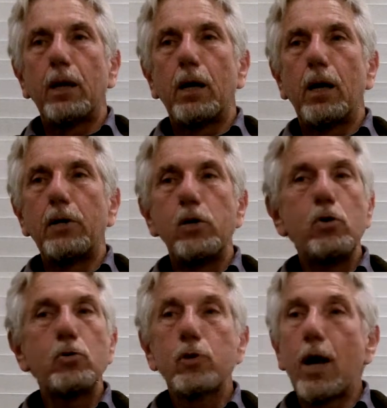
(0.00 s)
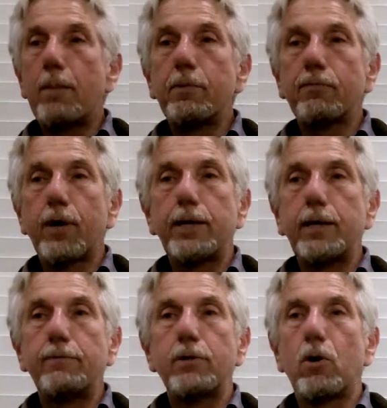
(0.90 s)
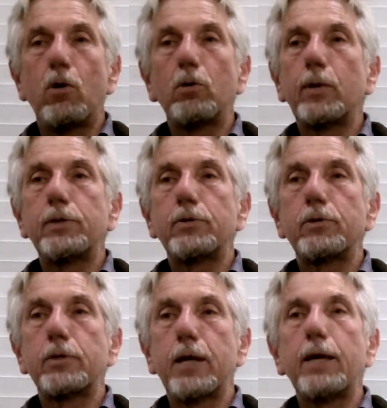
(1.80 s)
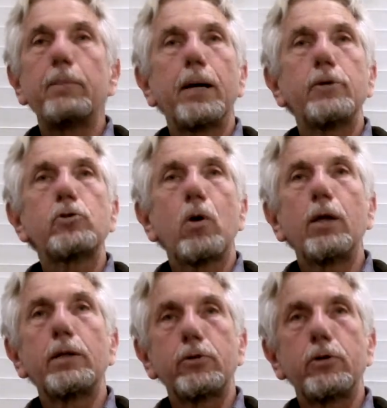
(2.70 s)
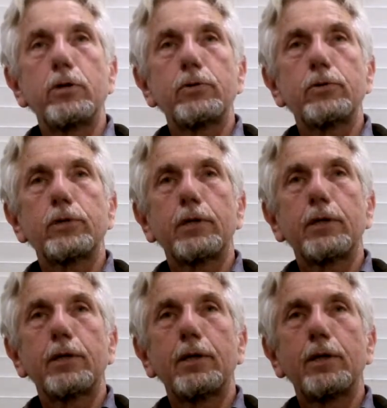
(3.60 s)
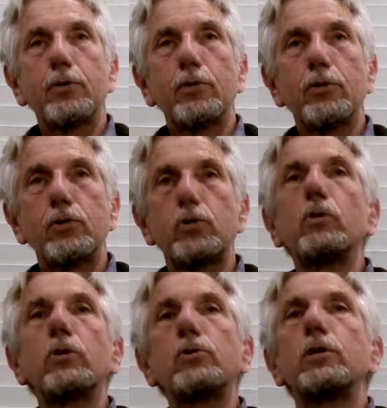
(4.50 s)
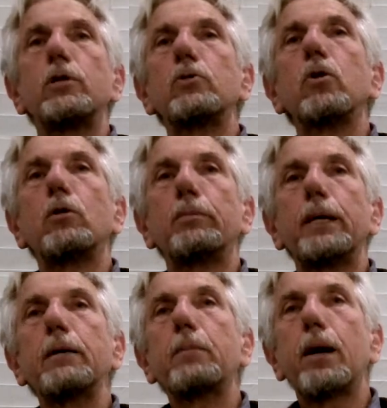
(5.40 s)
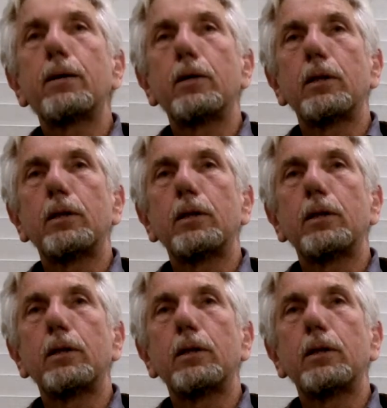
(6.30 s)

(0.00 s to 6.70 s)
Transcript: Uh, used, I'm afraid, even all the way to today by astrologers. They're still using the Ptolemaic model.